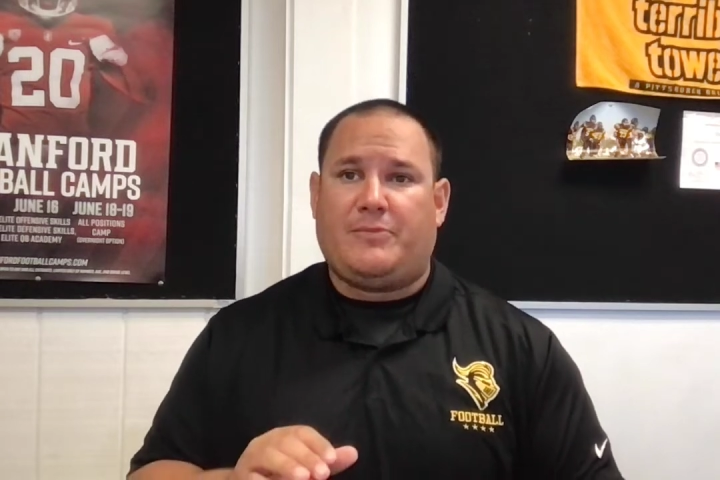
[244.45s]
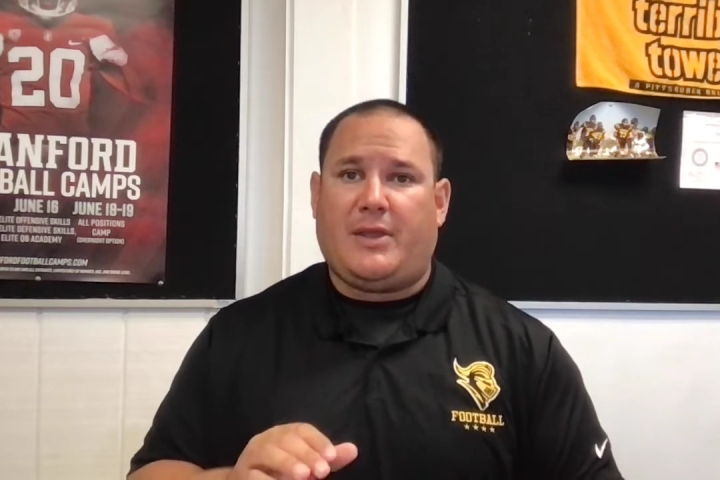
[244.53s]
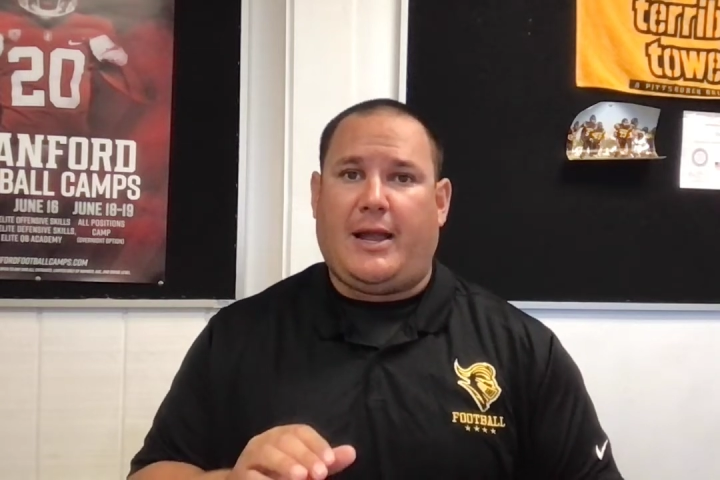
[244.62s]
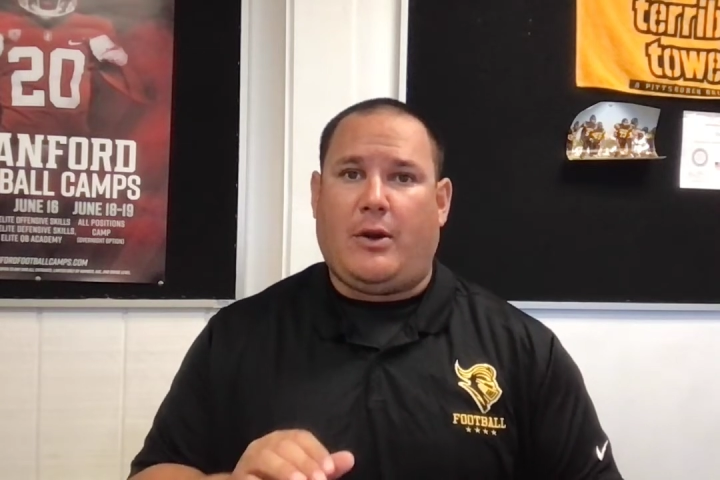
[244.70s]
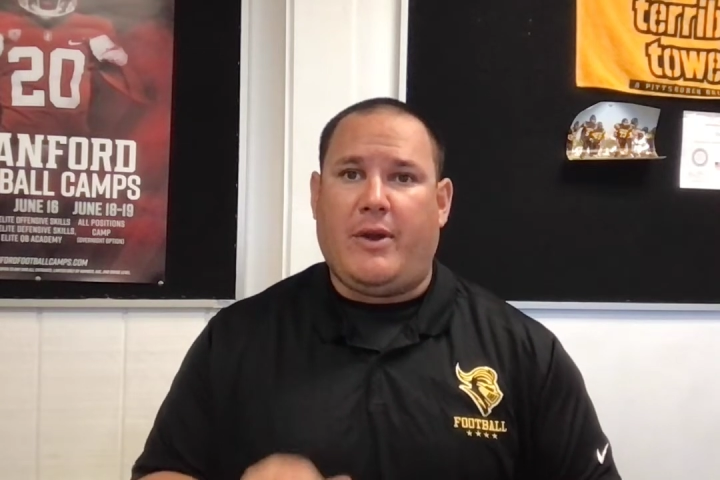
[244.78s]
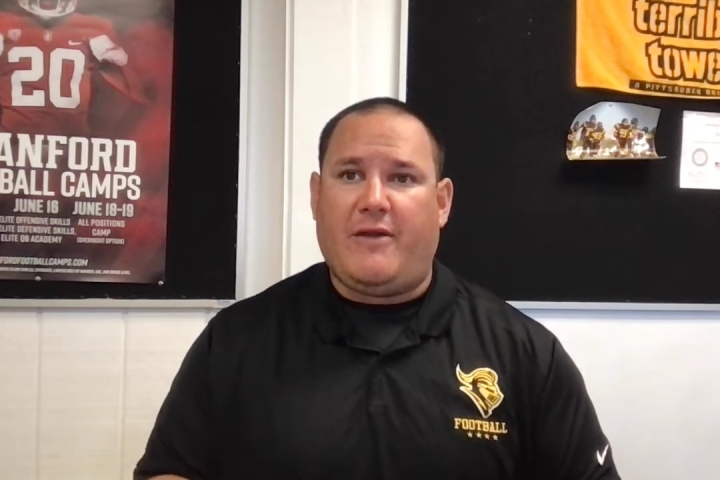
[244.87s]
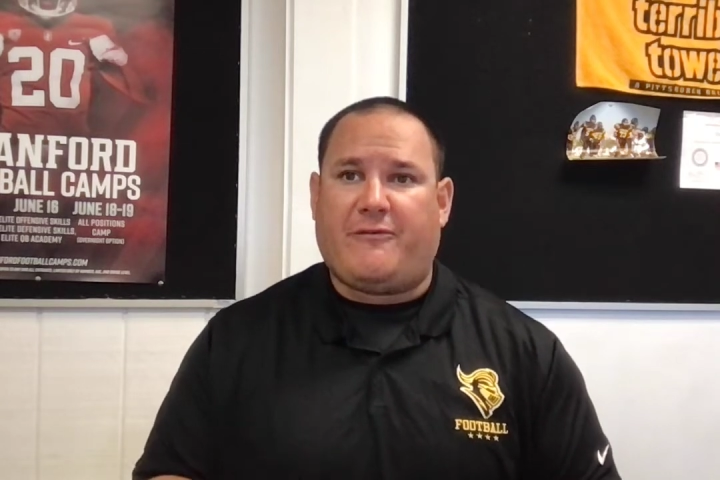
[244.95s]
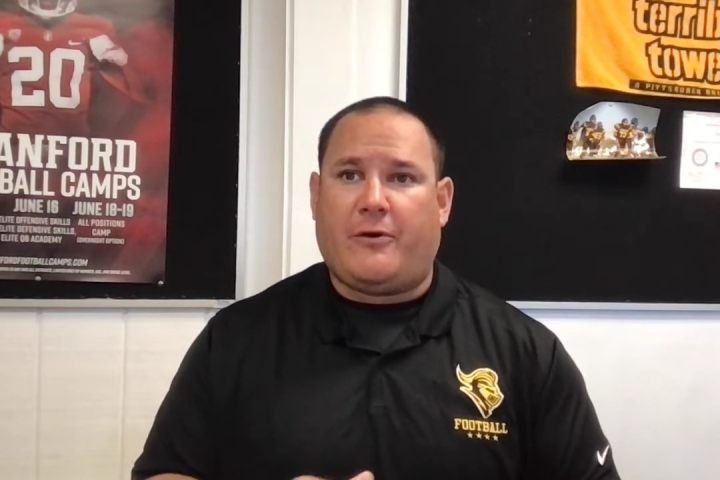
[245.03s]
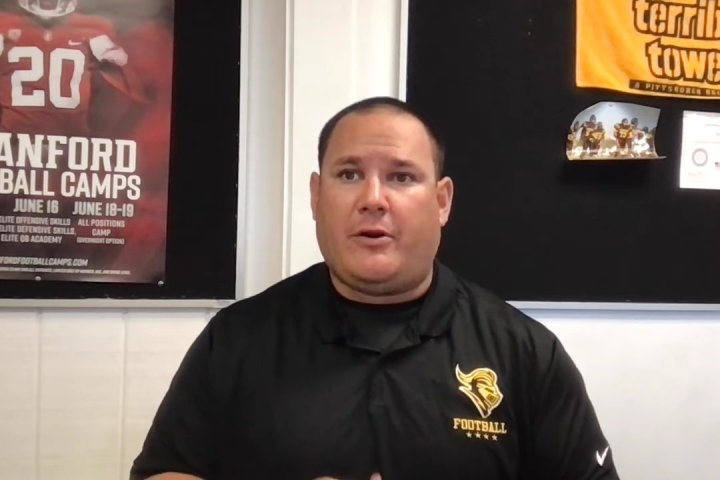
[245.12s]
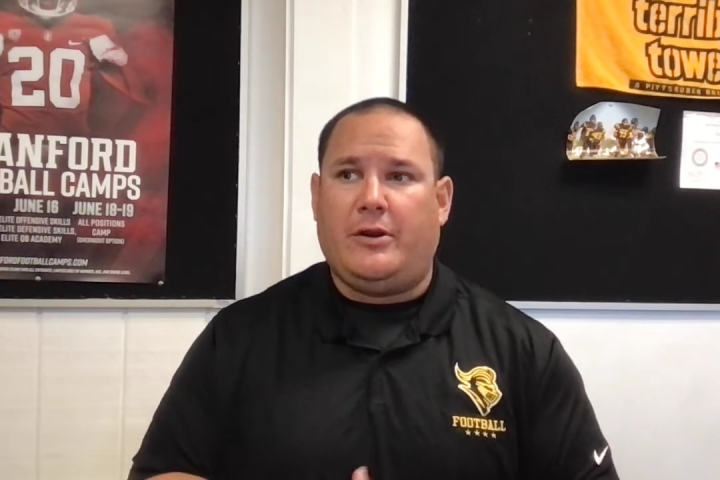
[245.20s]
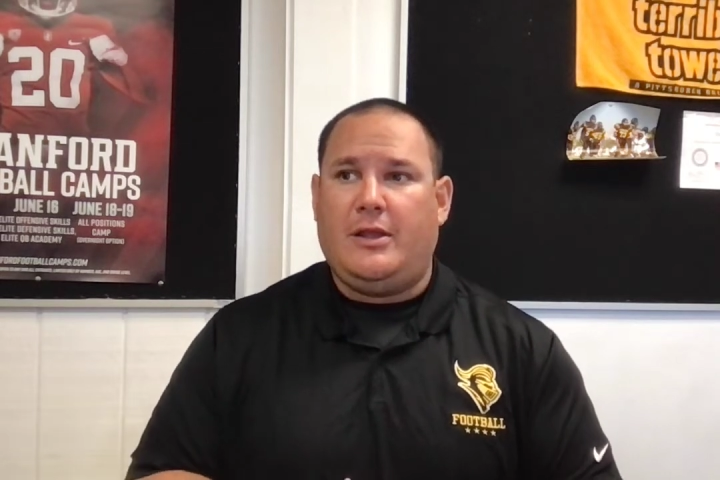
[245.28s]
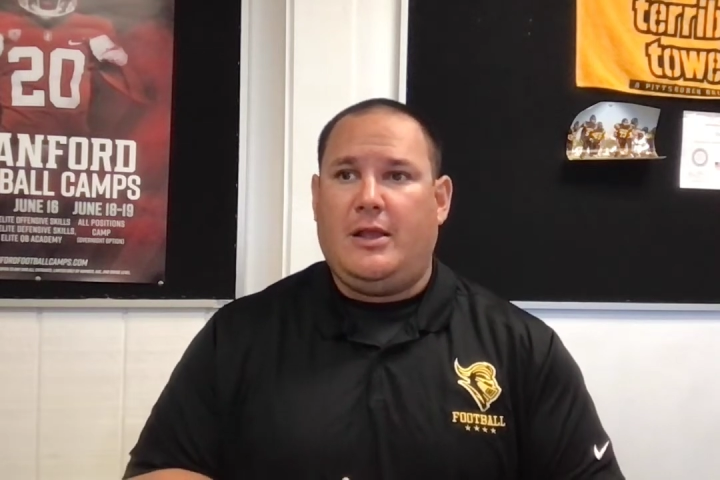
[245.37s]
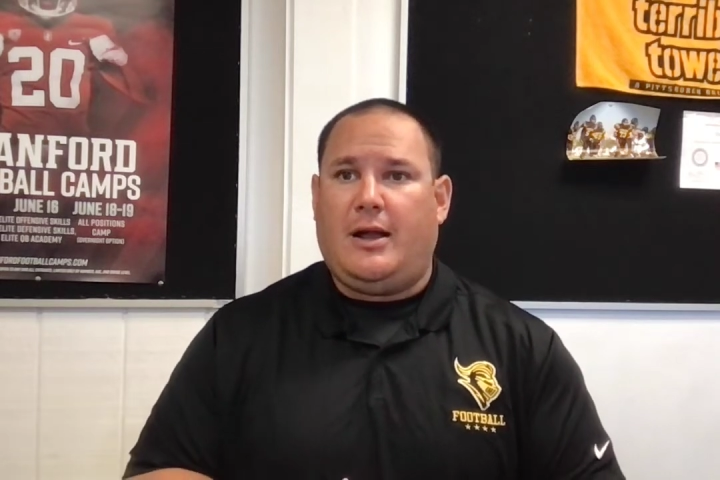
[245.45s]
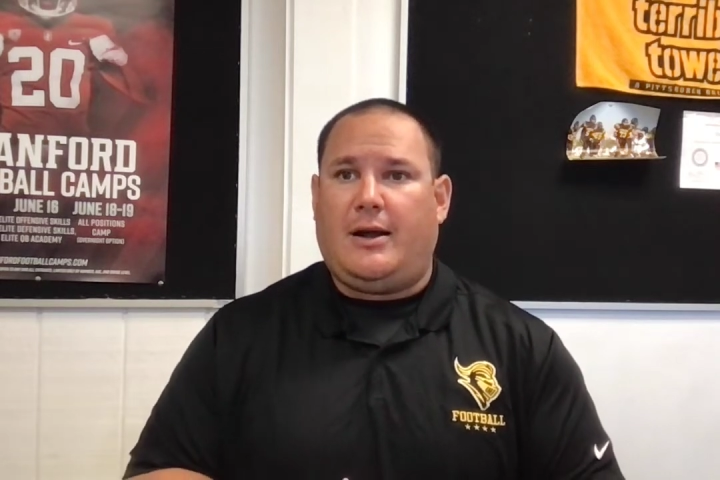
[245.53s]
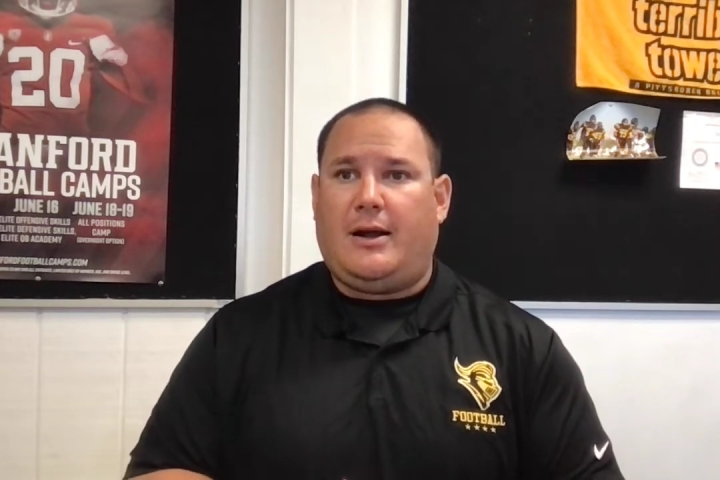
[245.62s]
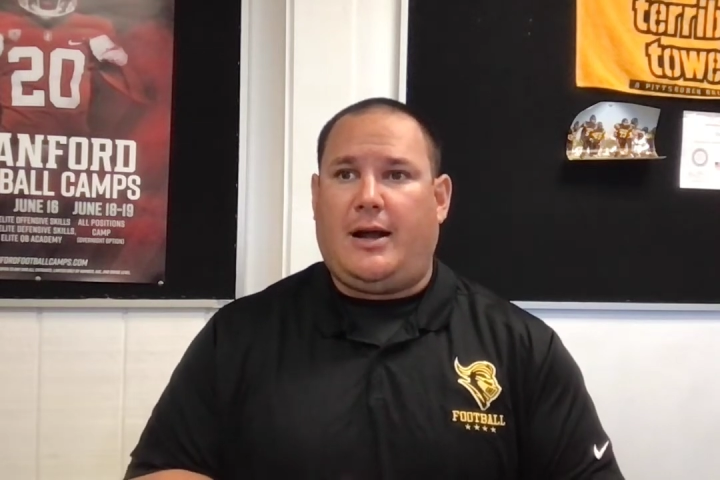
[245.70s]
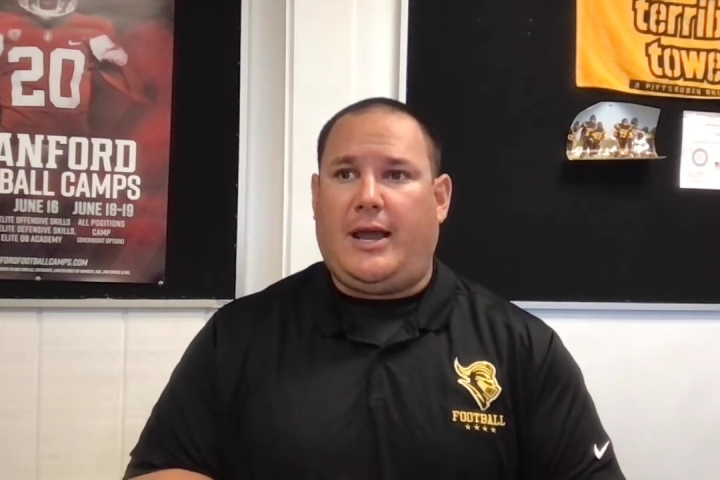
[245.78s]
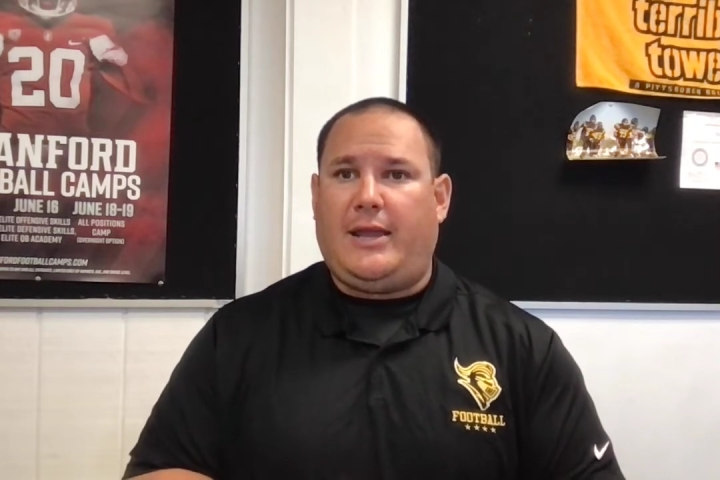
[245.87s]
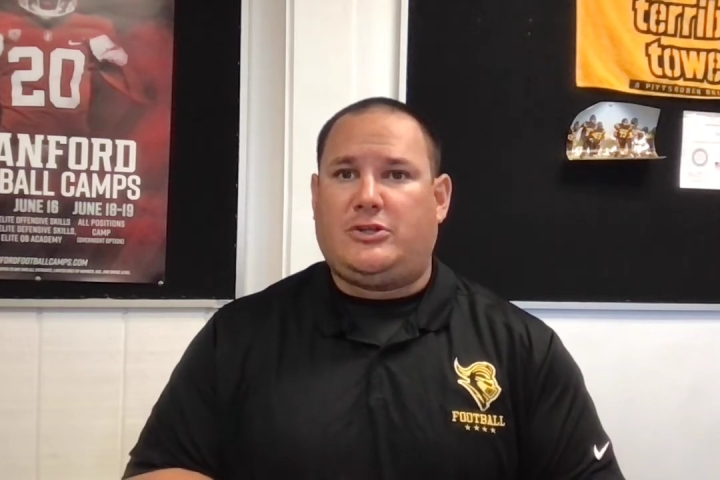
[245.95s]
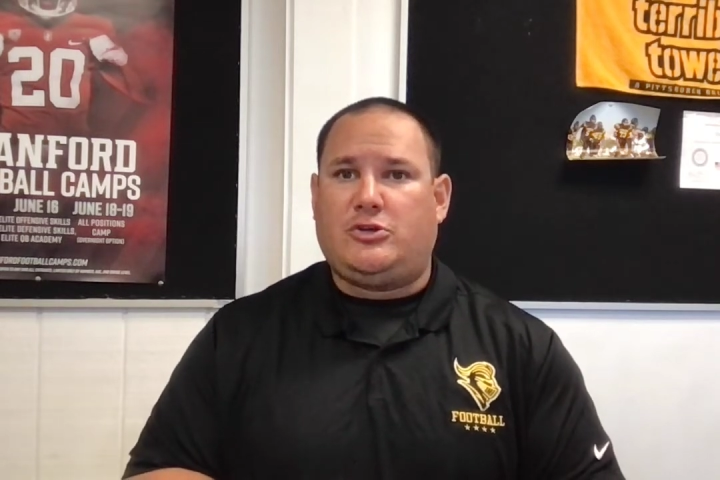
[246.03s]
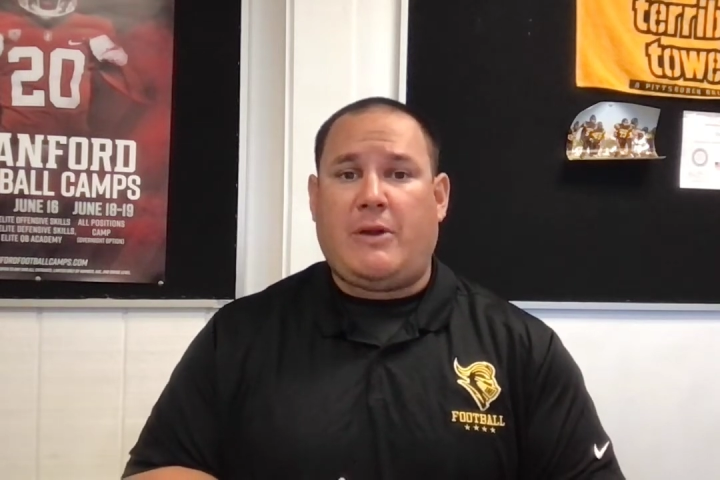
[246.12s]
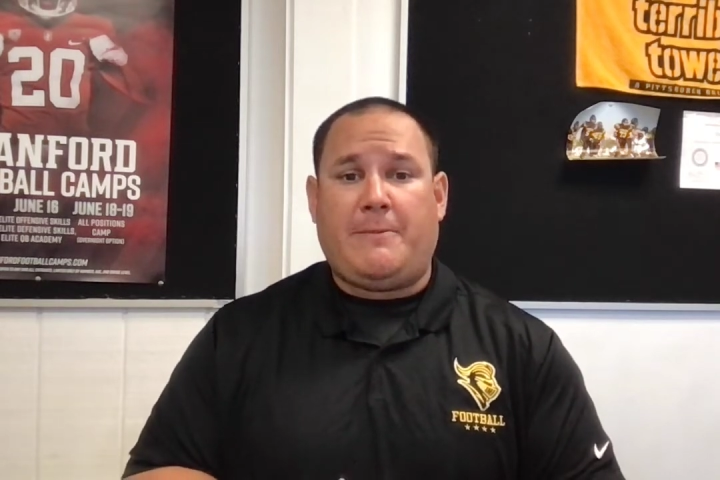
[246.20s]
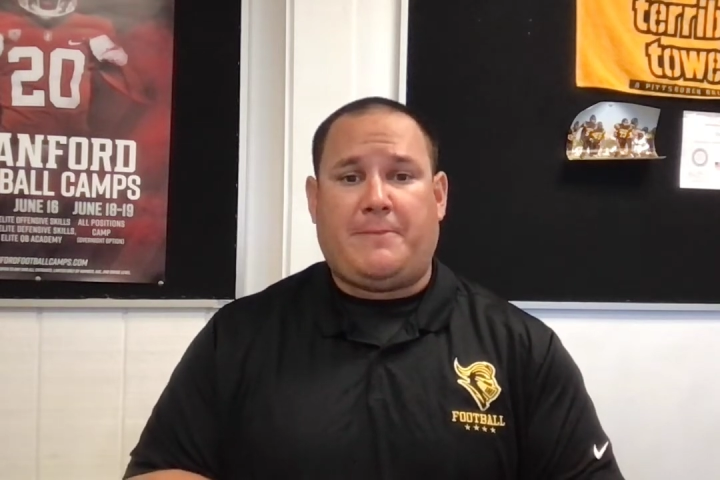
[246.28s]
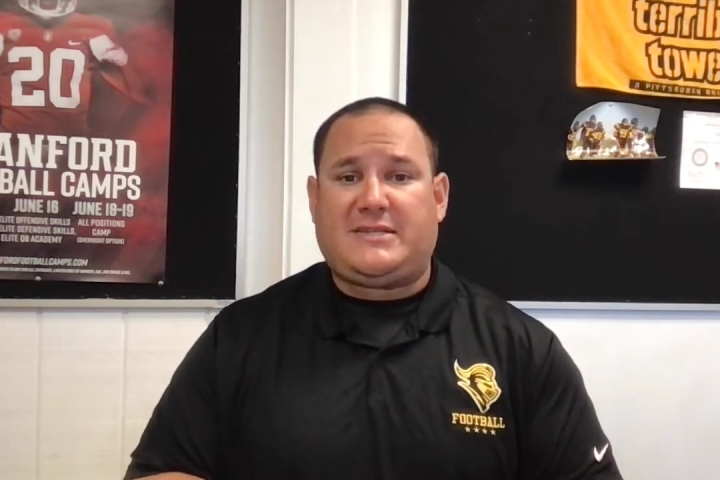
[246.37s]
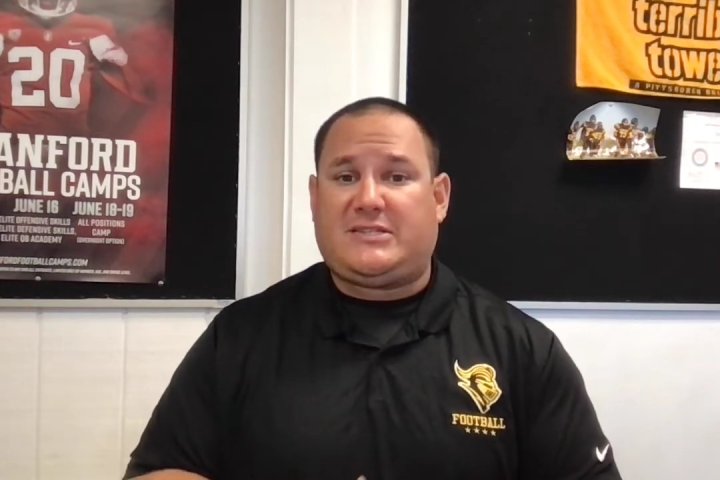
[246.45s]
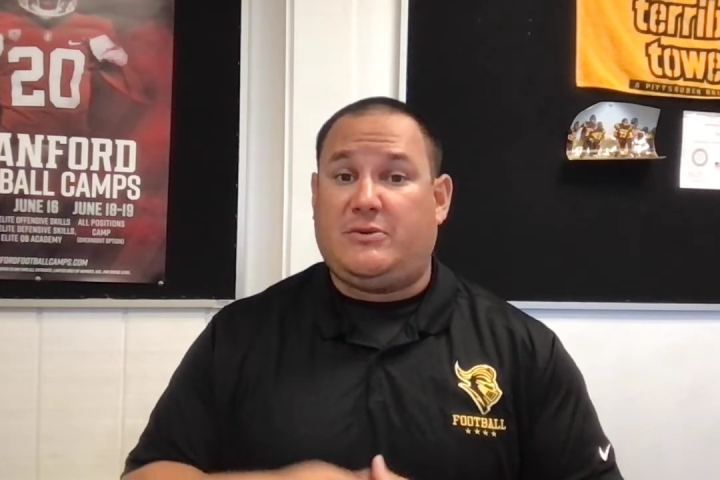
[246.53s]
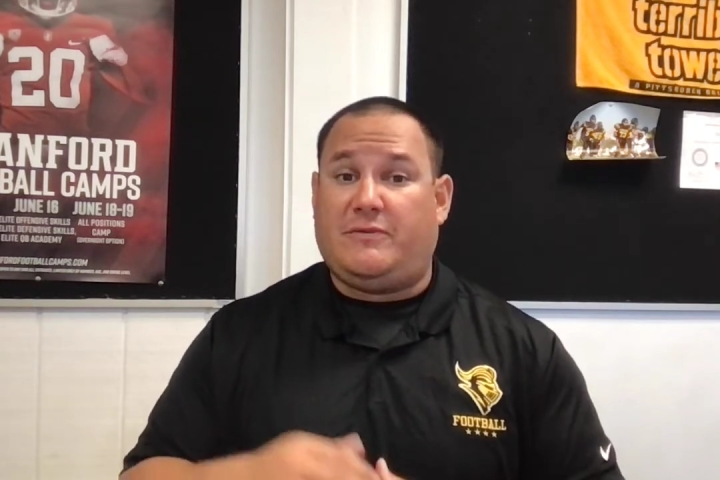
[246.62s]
However, I do my best to